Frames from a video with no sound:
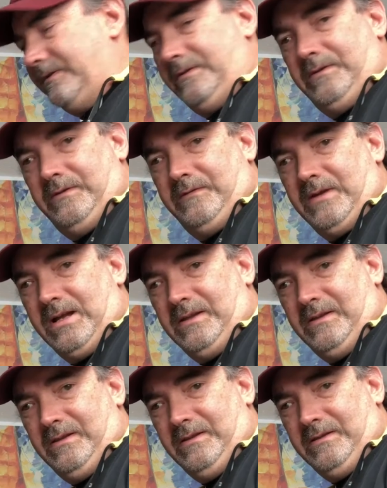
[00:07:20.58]
you have
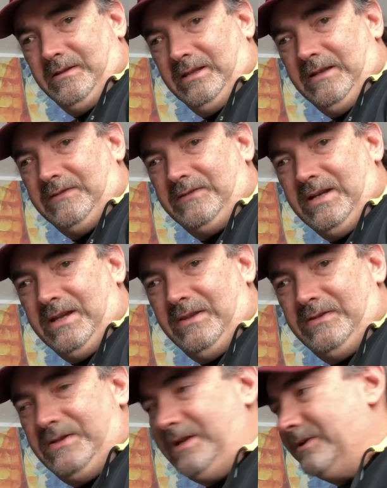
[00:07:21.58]
got the left side of the
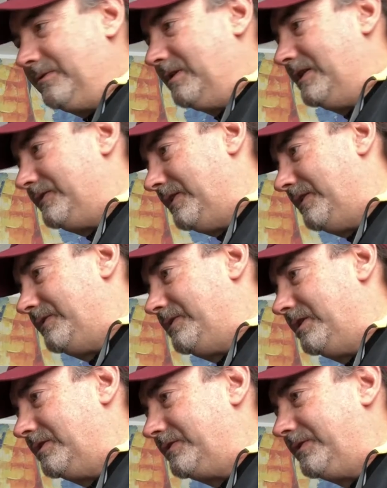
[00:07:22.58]
chair and the right side of the
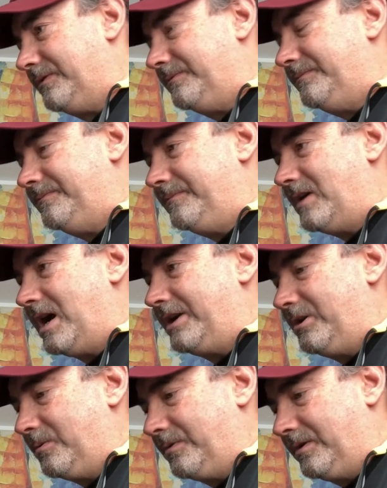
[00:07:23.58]
chair. So I
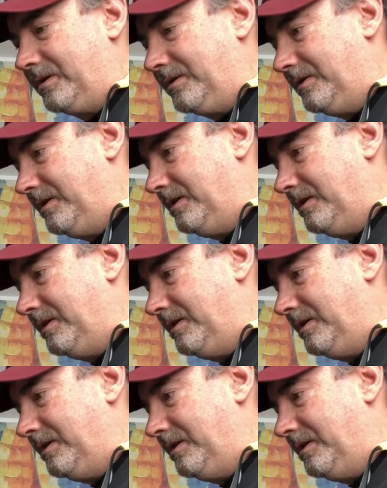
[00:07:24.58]
know where the